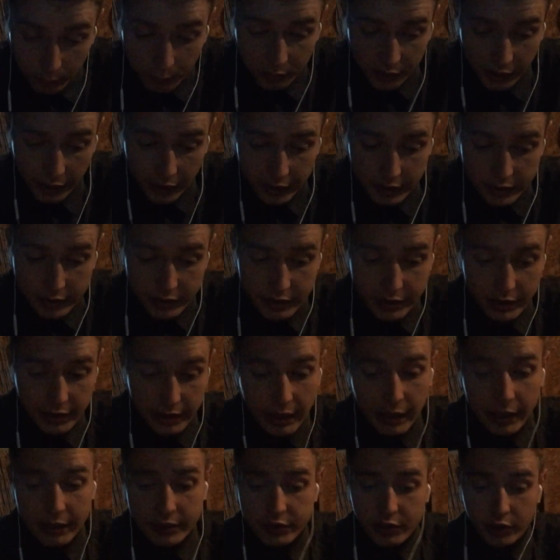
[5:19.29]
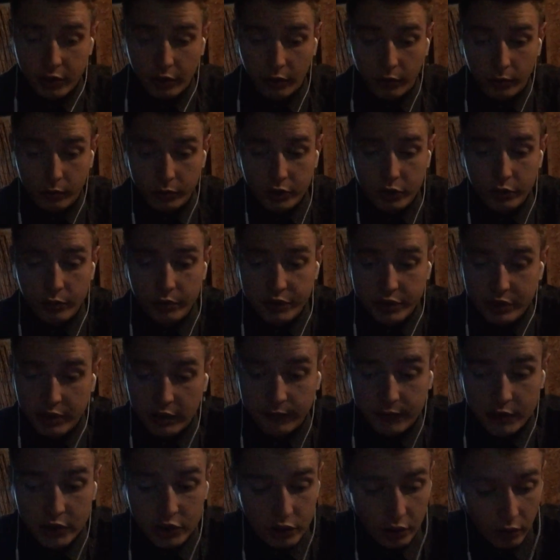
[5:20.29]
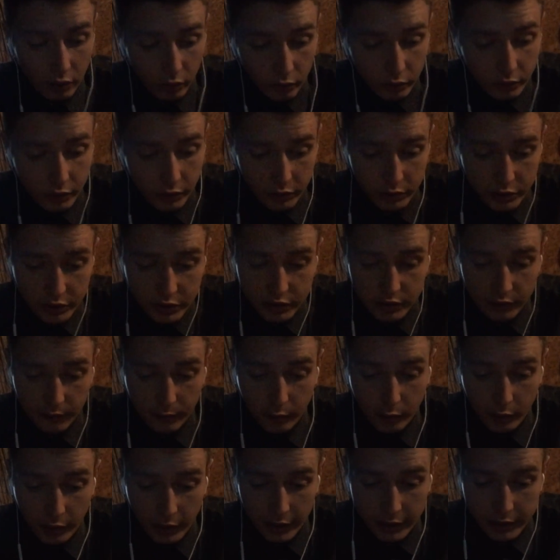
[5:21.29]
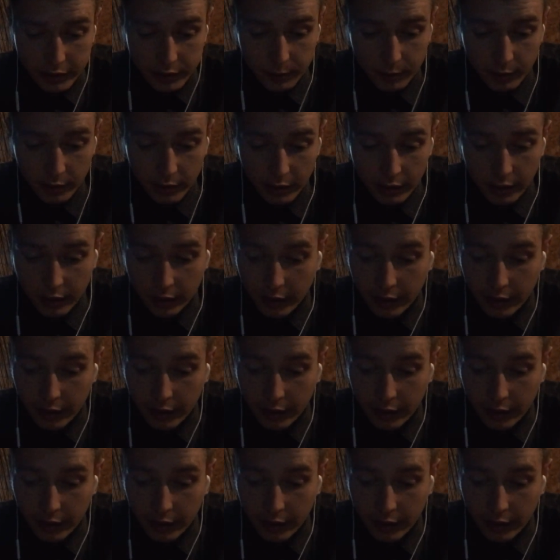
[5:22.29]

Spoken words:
place TIs go to receive subtle doses of harassment.